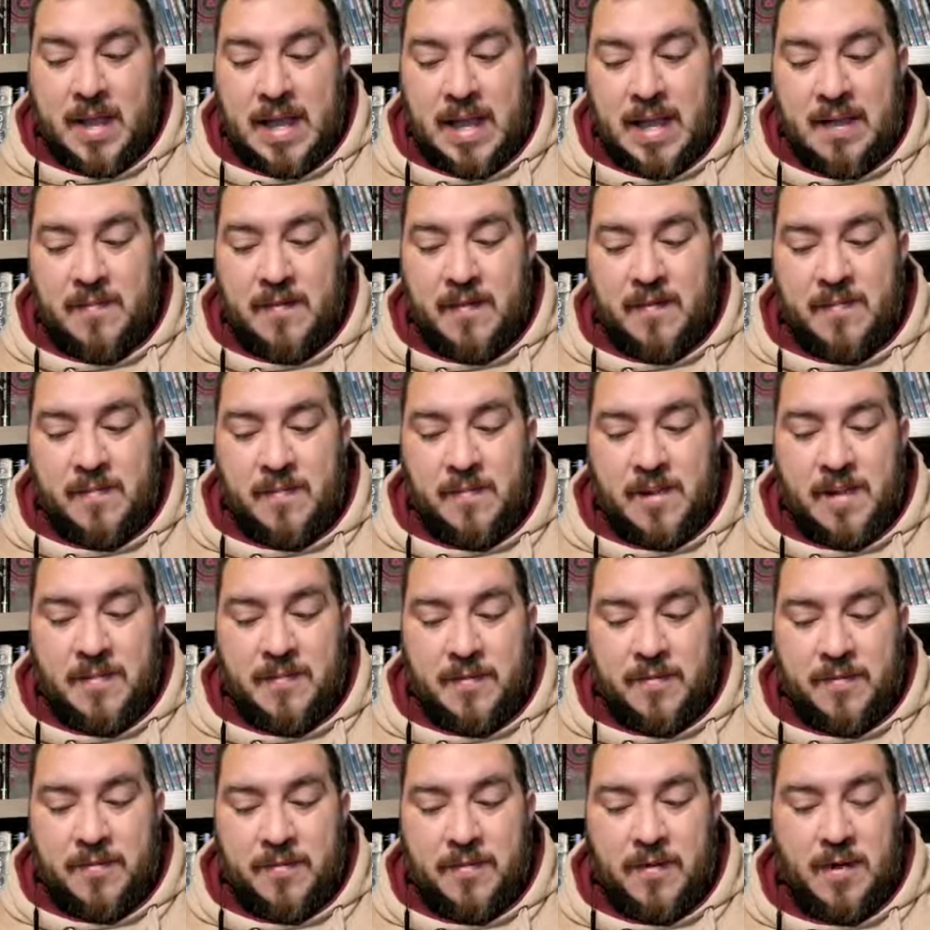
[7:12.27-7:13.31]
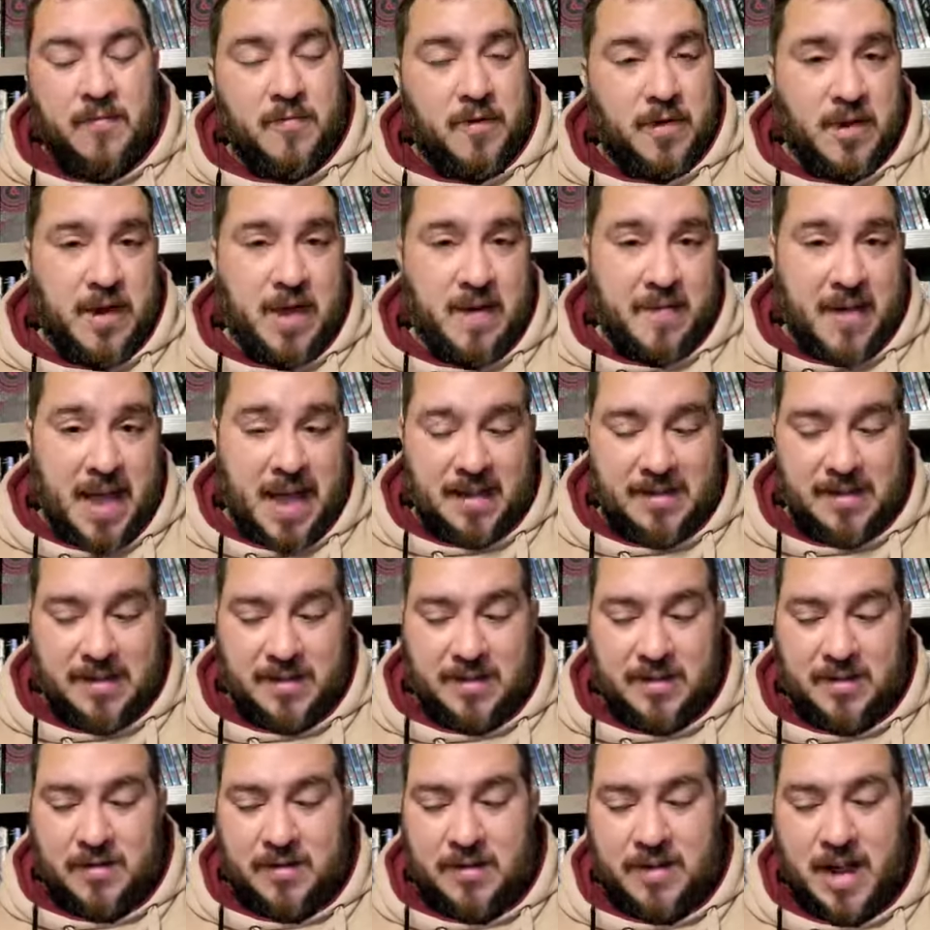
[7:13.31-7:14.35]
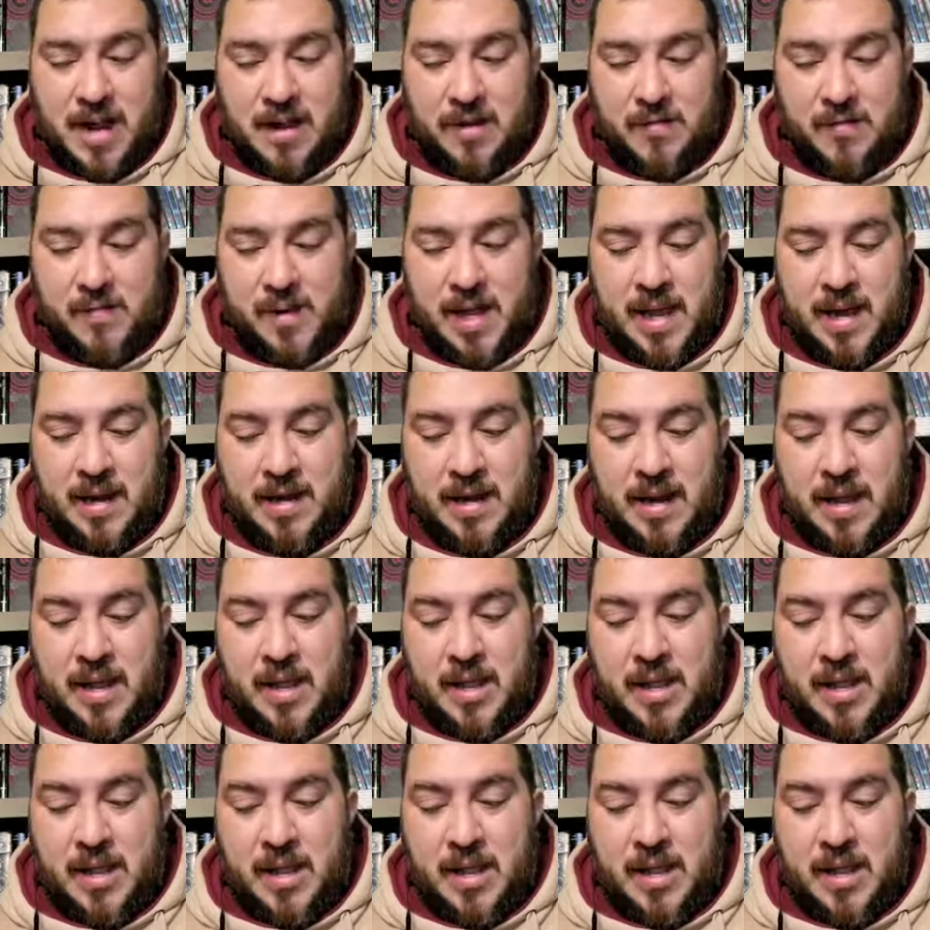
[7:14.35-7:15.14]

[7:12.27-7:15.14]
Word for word: Even from level 3, when you have access to Shadowblade,